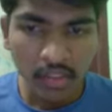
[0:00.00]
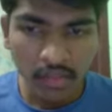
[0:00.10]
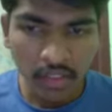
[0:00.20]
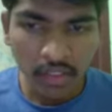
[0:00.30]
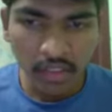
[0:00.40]

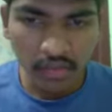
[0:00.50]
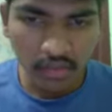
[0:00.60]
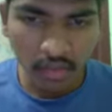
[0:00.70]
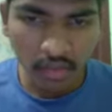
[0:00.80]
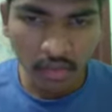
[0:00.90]
these
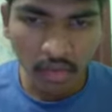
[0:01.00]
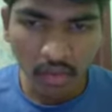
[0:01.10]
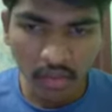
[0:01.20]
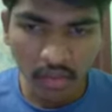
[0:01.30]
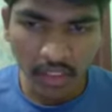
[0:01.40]
all
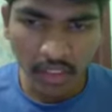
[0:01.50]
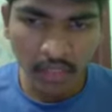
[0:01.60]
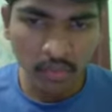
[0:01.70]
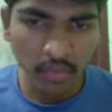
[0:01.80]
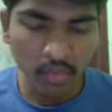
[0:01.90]
are
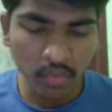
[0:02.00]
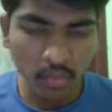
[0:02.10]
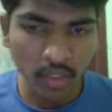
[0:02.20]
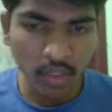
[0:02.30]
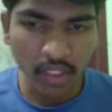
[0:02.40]
equal to
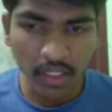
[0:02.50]
1.